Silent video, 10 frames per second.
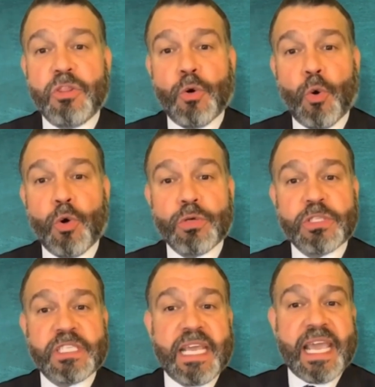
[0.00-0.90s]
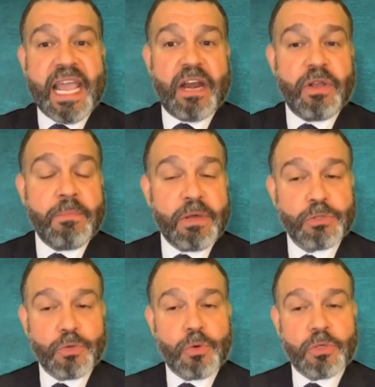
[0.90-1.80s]
the Oil City Area
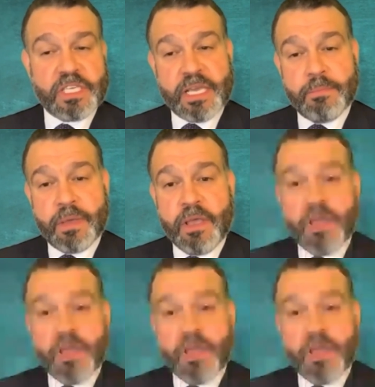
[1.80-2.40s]
Middle School team